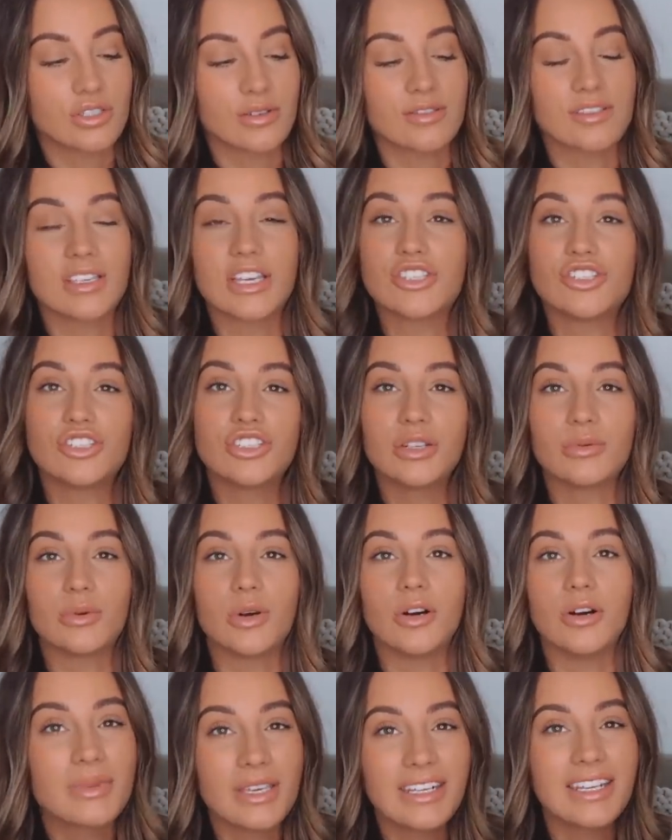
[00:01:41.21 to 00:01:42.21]
So I was like, do you know
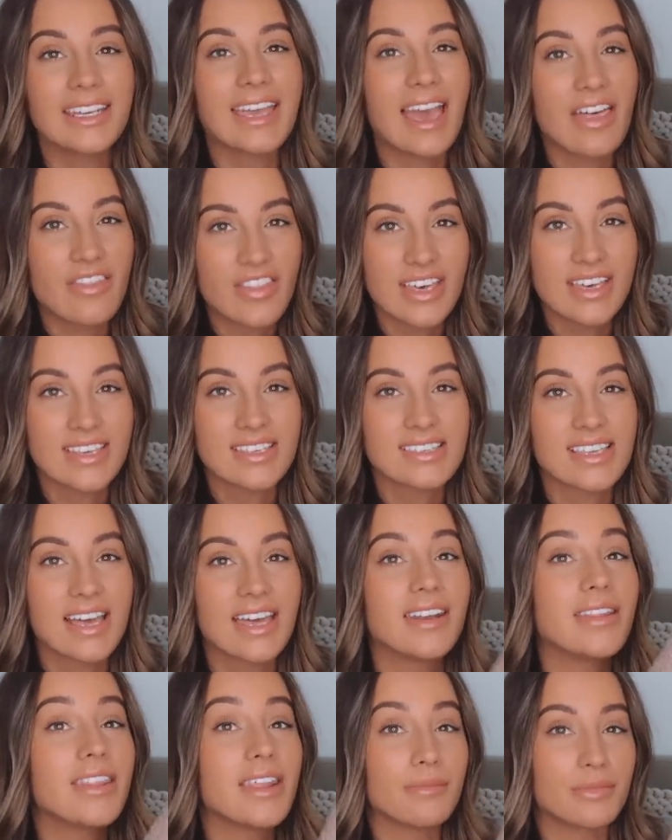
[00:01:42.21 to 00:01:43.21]
what? I'm gonna get this
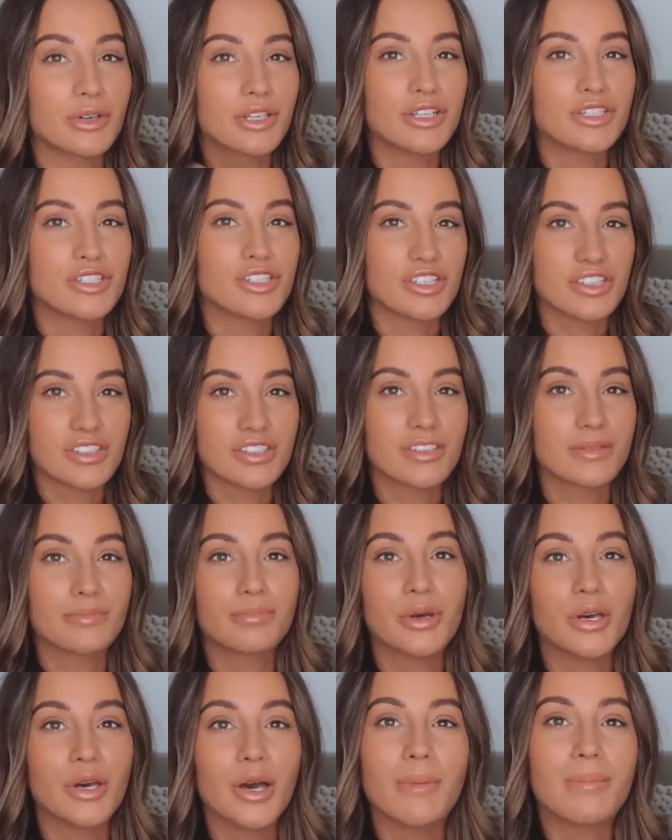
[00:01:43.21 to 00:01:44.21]
and then I'm gonna just
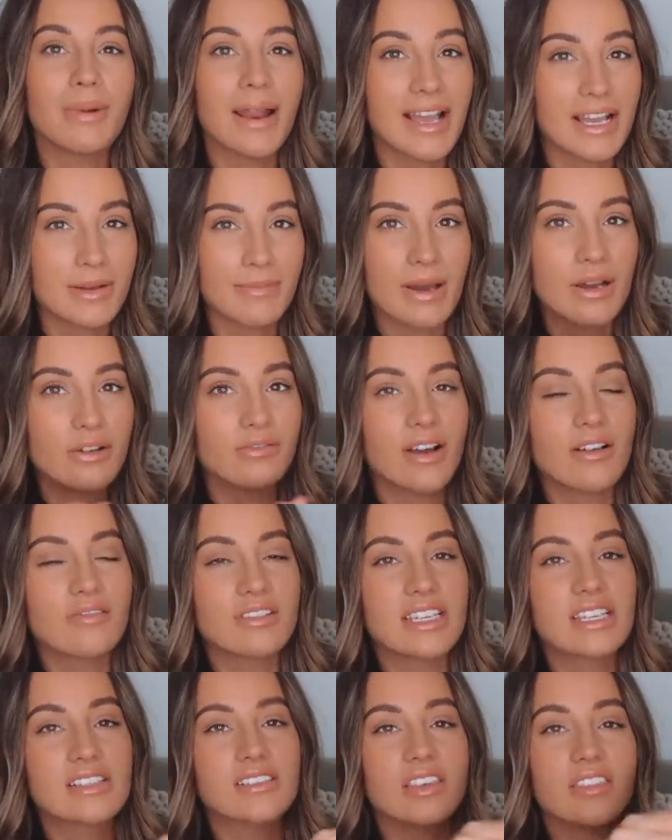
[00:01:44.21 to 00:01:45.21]
put a black belt
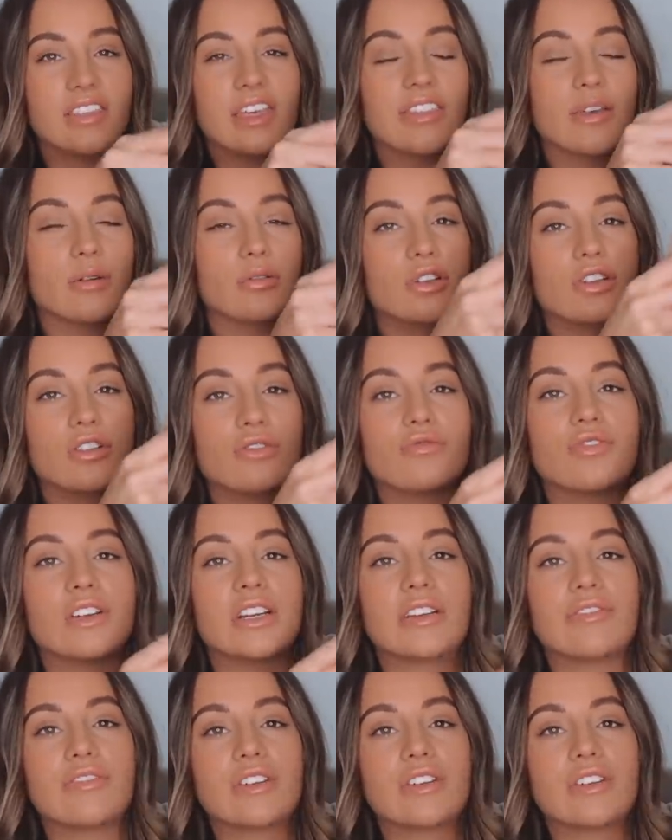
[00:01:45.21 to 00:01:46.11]
around it because I think that would look really,